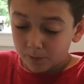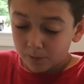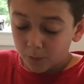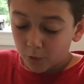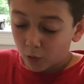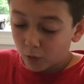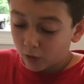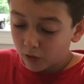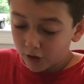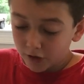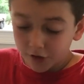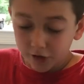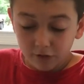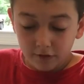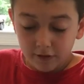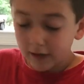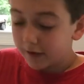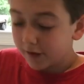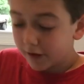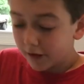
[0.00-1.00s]
or you
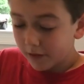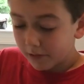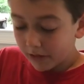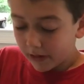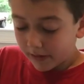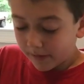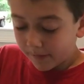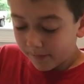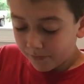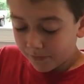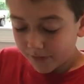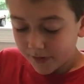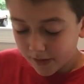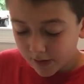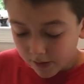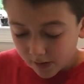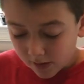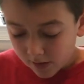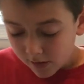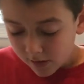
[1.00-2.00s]
can do it.
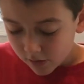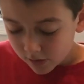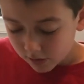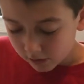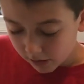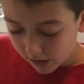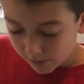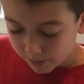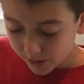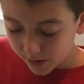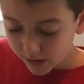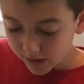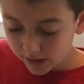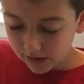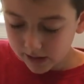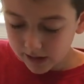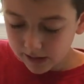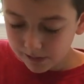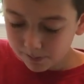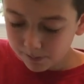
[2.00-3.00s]
So I'm gonna
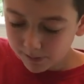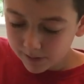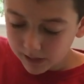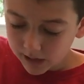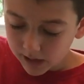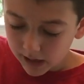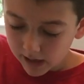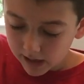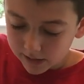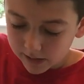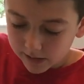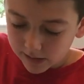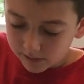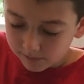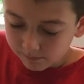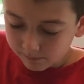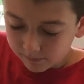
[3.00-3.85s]
keep cutting.